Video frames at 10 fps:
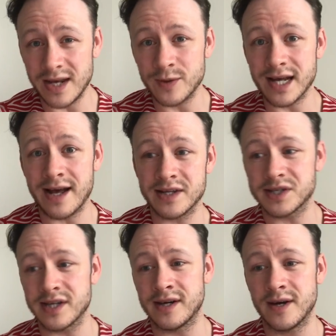he would
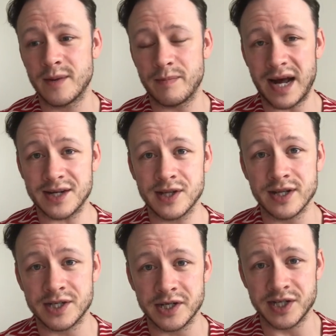answer back to the
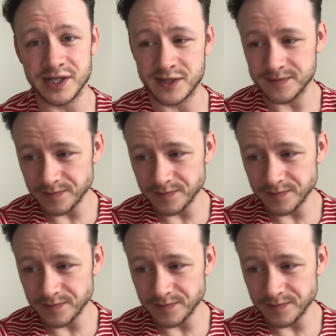judges,